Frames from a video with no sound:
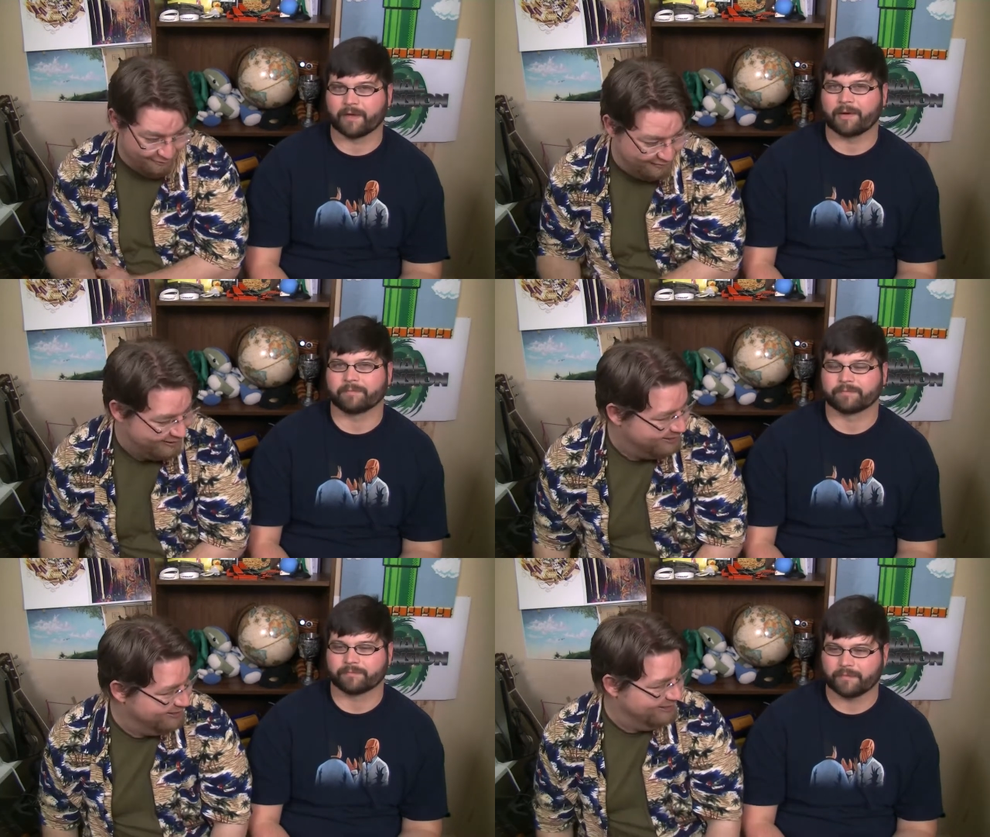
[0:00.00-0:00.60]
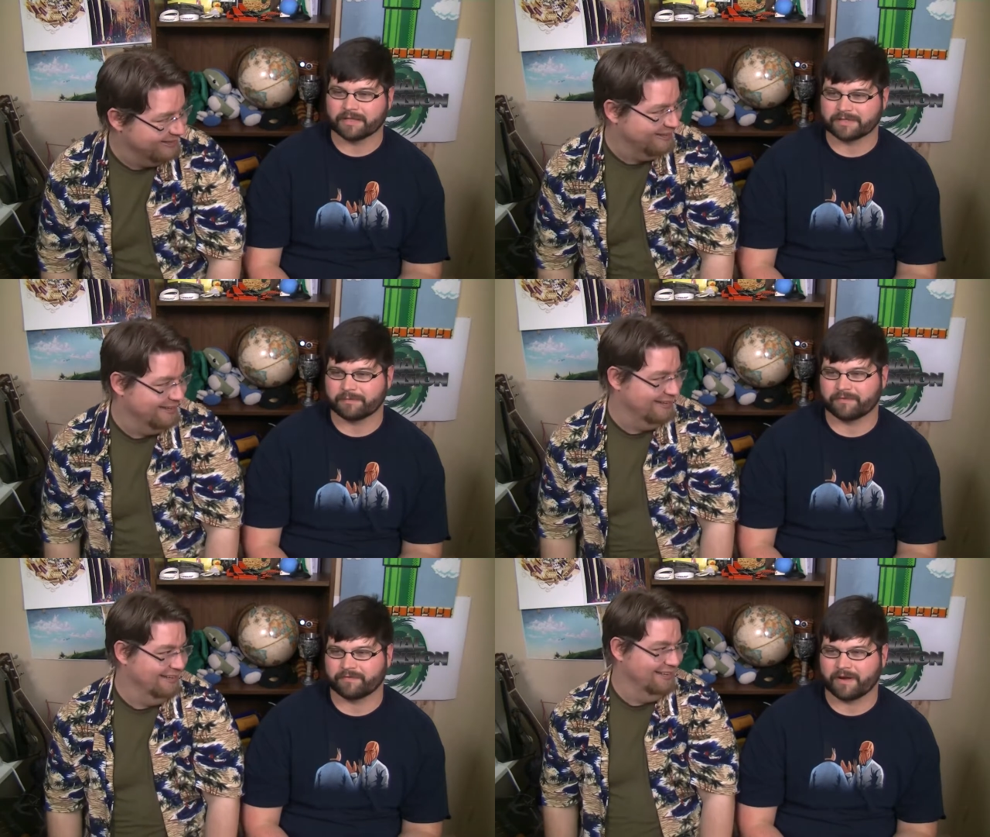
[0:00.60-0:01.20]
Speaker 1: No.
Speaker 2: Well, to
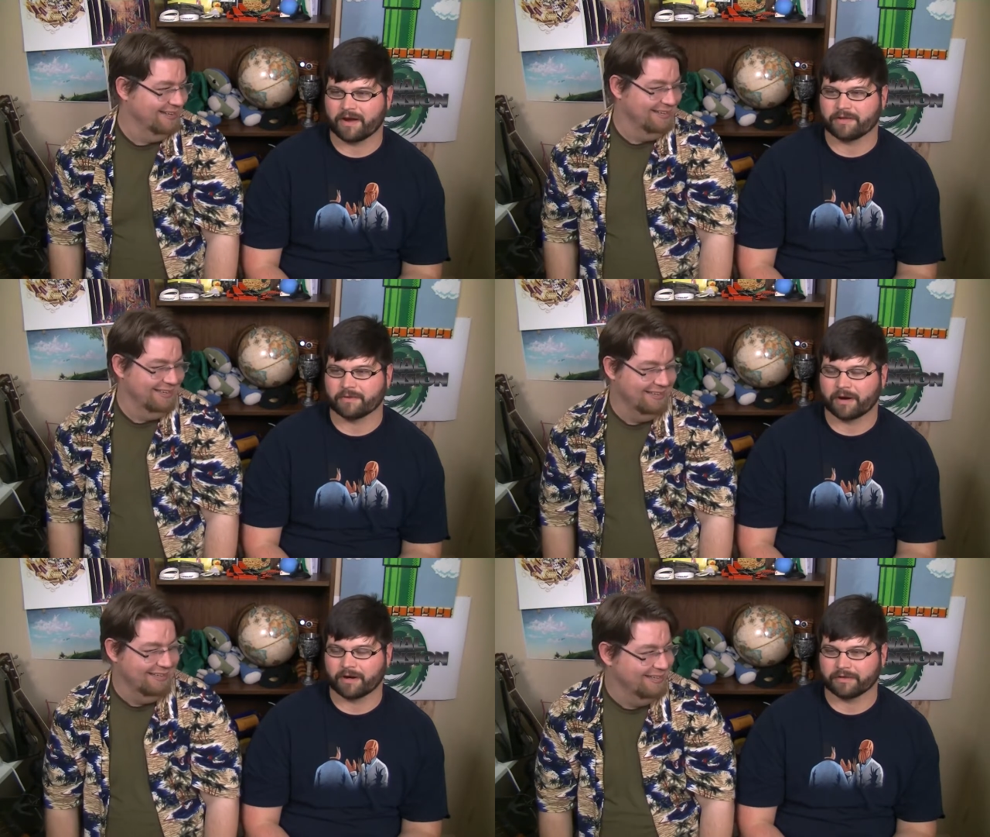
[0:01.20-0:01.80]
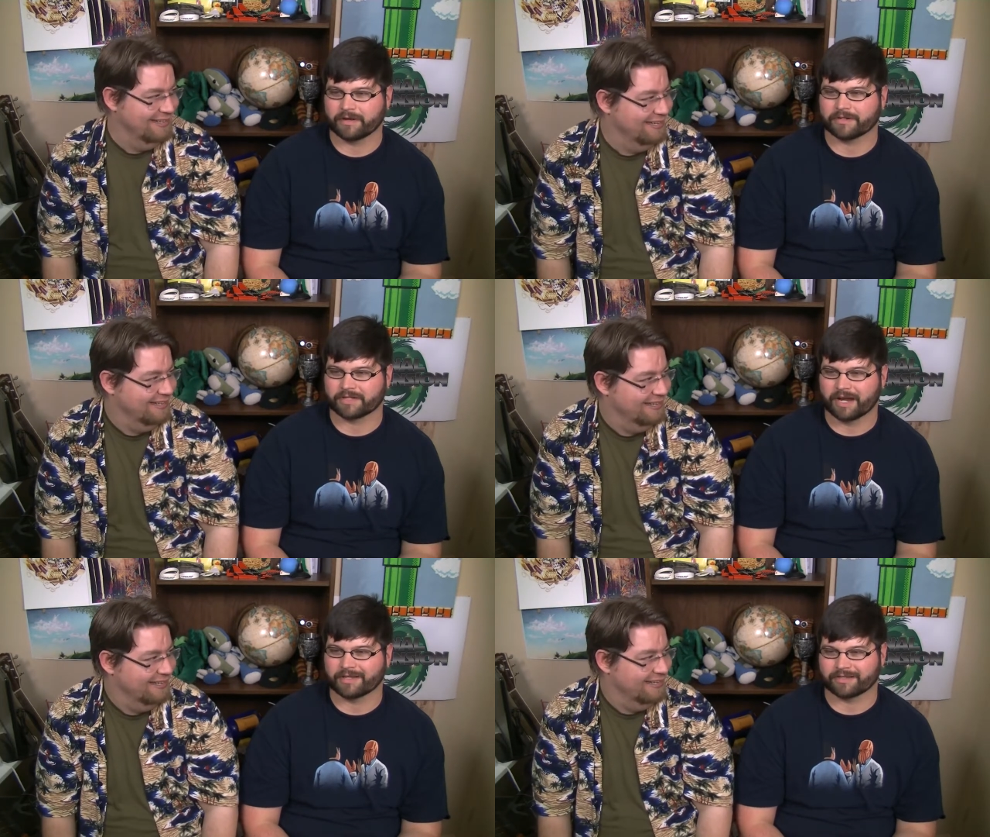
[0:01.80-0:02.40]
be fair, you are a
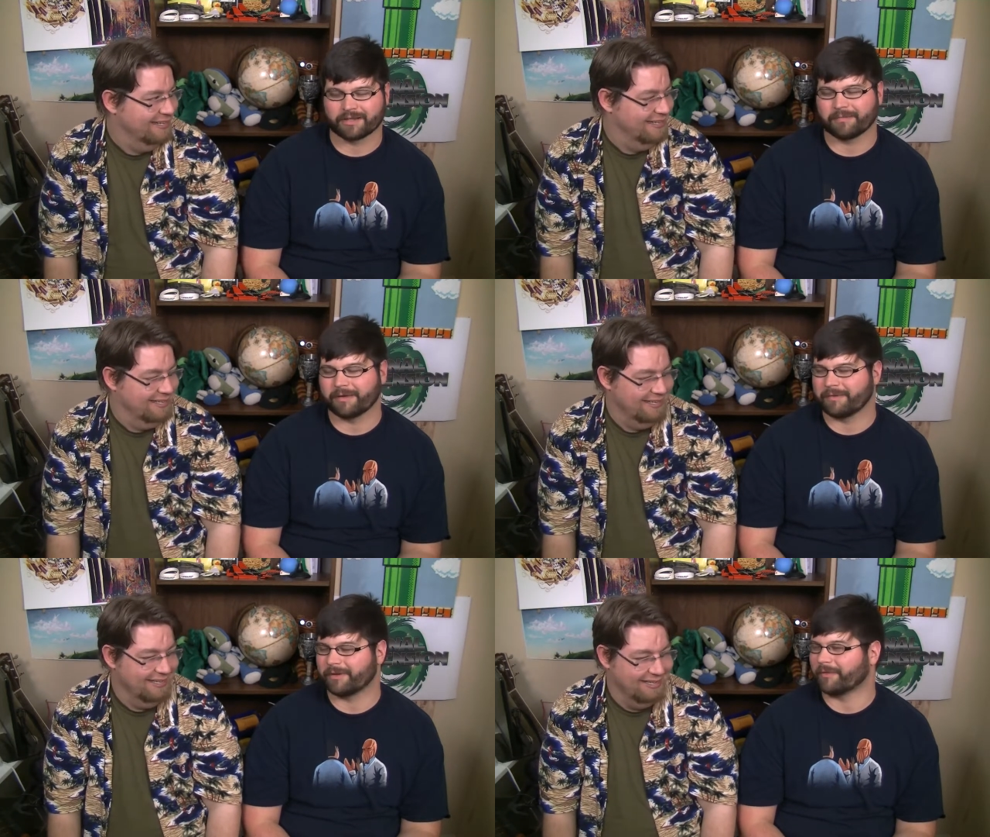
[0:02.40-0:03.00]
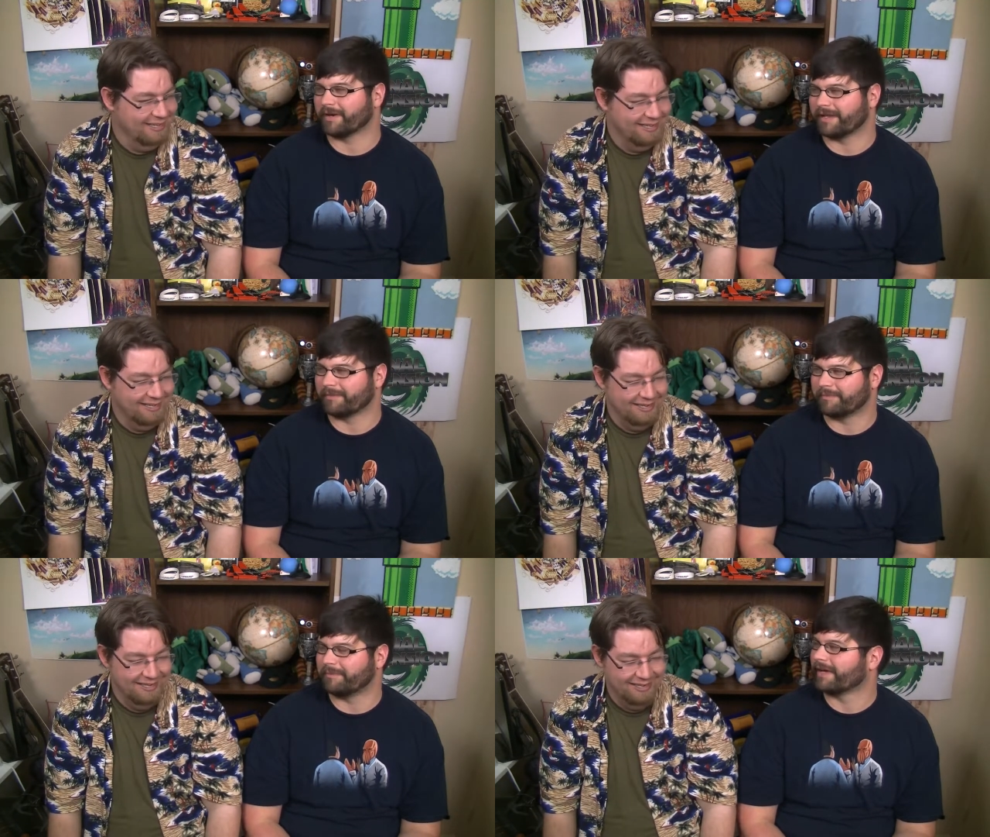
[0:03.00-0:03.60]
large guy, so they maybe don't want to
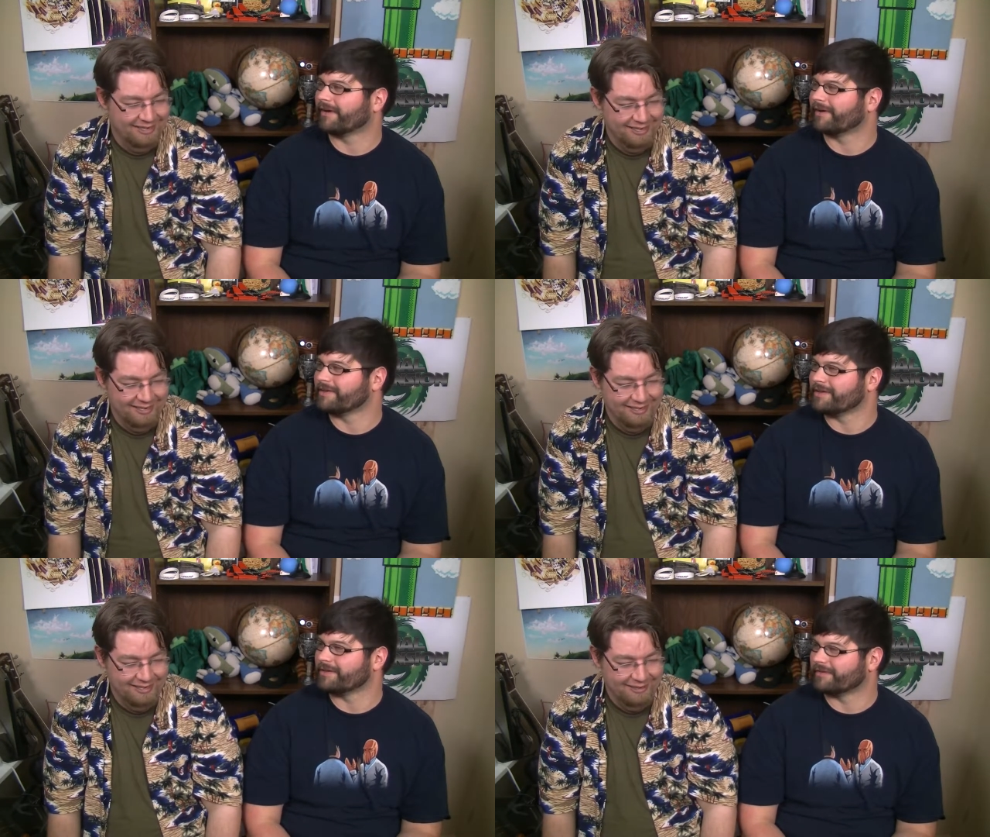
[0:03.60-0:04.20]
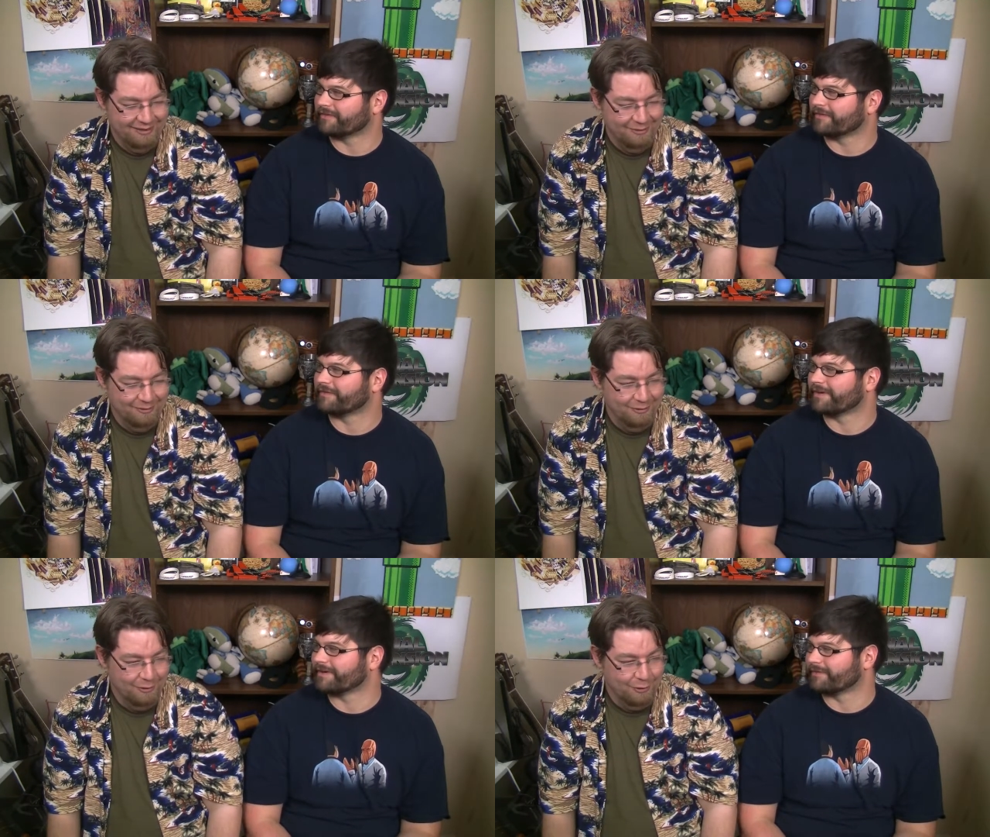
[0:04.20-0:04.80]
pick on you for
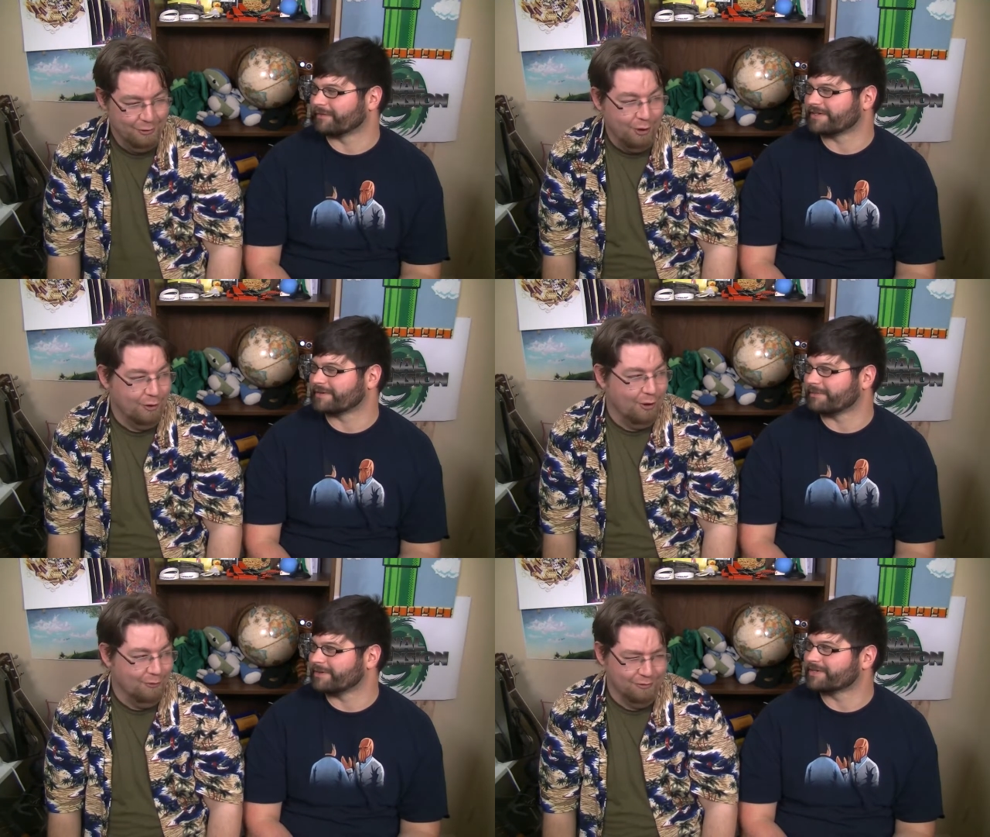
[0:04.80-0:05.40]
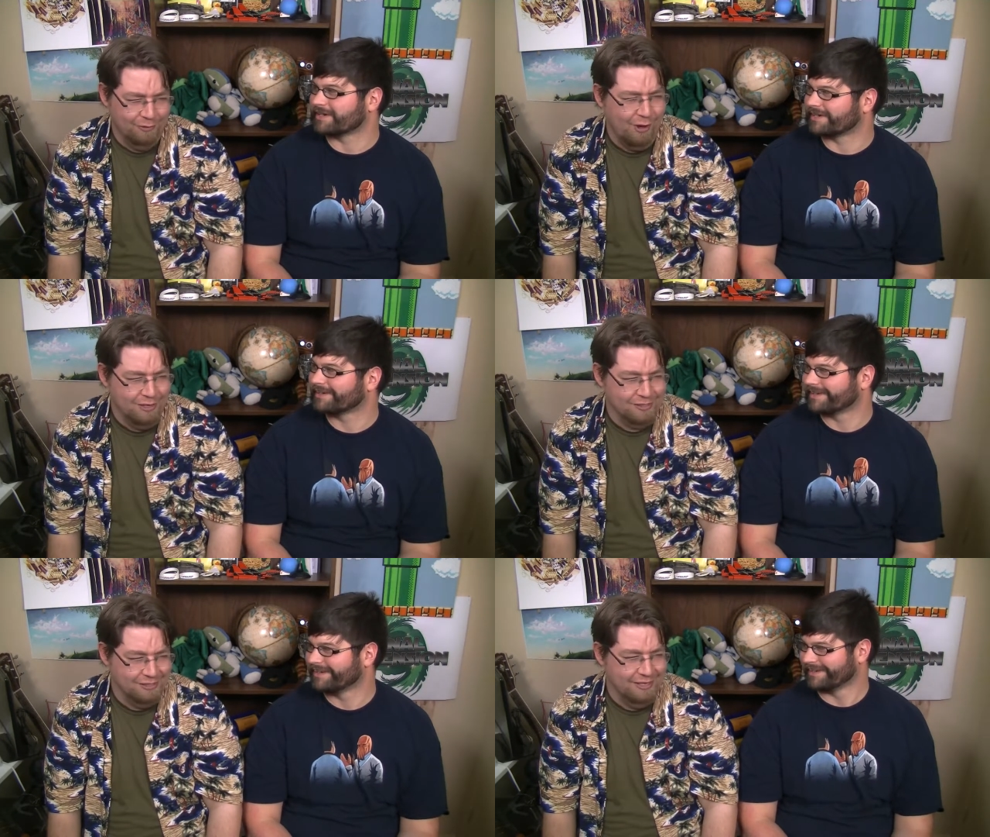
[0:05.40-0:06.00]
fear of. No,
Speaker 1: no.
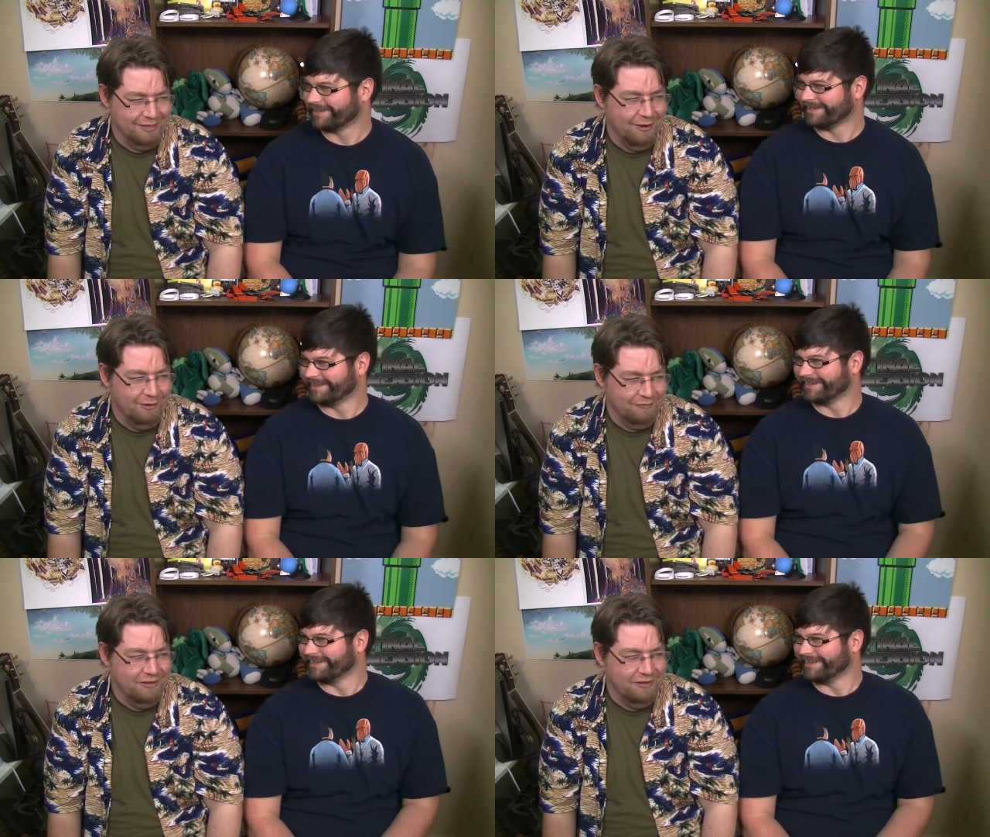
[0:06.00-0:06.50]
Honestly, no. If